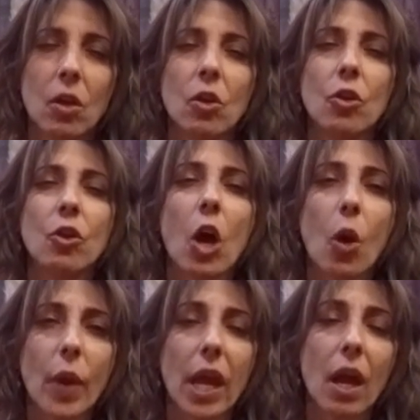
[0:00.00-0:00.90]

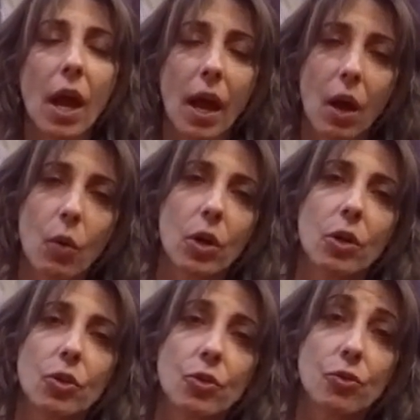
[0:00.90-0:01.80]
Knowing our
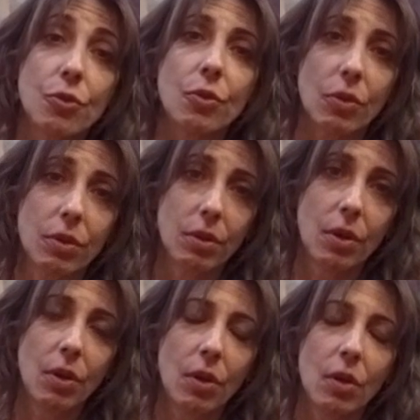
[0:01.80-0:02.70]
truth.
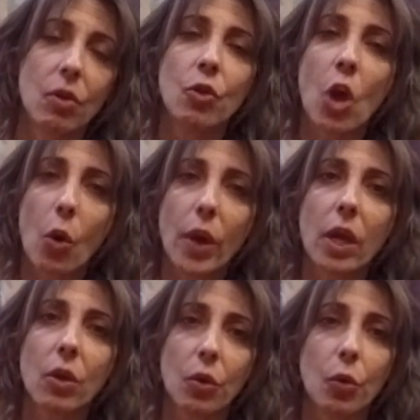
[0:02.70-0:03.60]

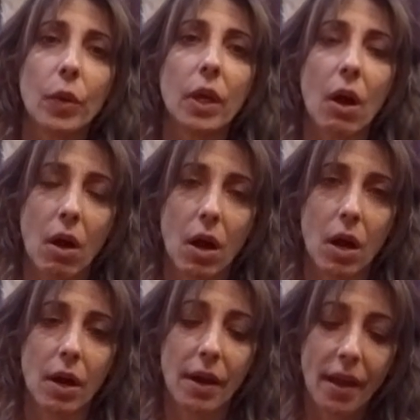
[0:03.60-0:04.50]
Knowing who we are.